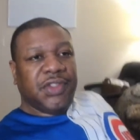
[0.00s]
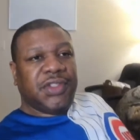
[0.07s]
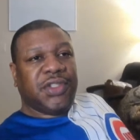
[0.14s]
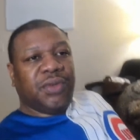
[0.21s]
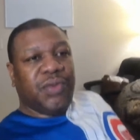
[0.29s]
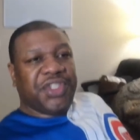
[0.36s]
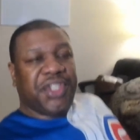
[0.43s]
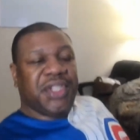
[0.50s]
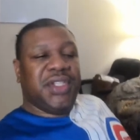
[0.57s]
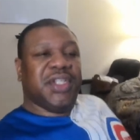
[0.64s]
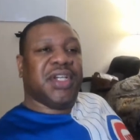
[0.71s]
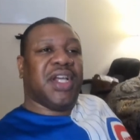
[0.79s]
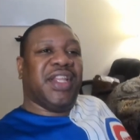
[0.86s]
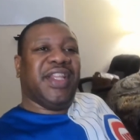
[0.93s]
So when she
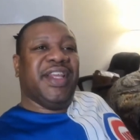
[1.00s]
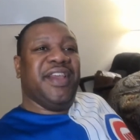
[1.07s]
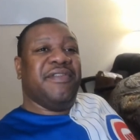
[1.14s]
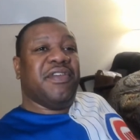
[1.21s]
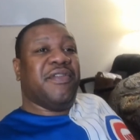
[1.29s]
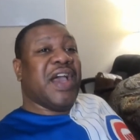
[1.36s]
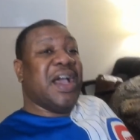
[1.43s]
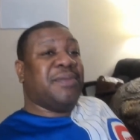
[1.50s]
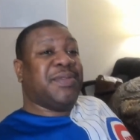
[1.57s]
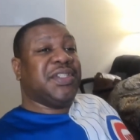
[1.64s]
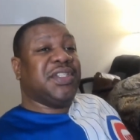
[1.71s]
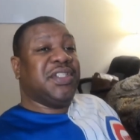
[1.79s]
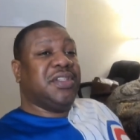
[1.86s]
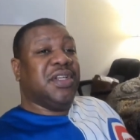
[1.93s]
took a leave of
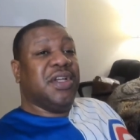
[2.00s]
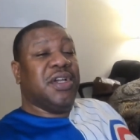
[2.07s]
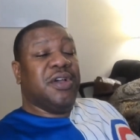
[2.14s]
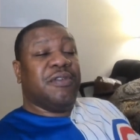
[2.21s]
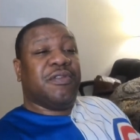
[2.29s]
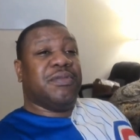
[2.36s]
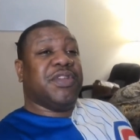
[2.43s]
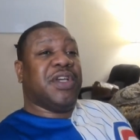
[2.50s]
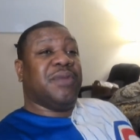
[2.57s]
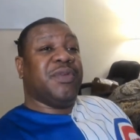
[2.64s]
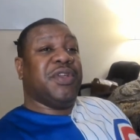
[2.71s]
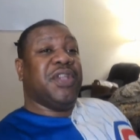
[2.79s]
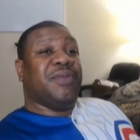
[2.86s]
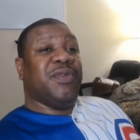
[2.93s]
absence from
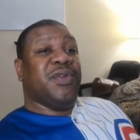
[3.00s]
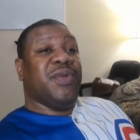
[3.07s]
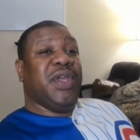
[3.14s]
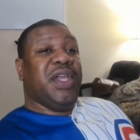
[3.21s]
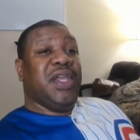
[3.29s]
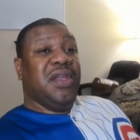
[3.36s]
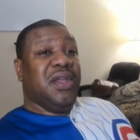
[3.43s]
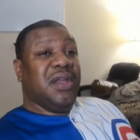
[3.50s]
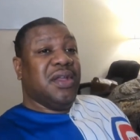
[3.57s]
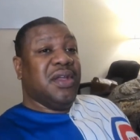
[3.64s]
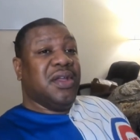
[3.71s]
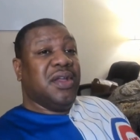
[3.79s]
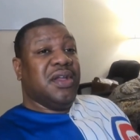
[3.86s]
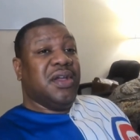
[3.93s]
WWE,
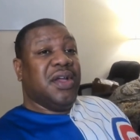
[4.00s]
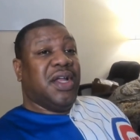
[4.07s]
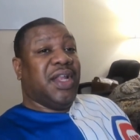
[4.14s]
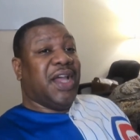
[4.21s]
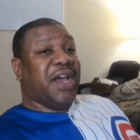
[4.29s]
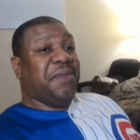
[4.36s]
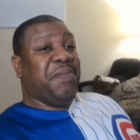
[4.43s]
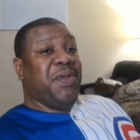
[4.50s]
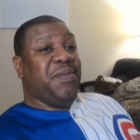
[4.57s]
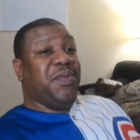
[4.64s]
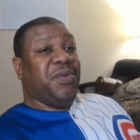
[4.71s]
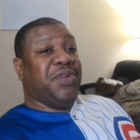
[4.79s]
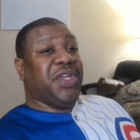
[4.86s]
a lot of people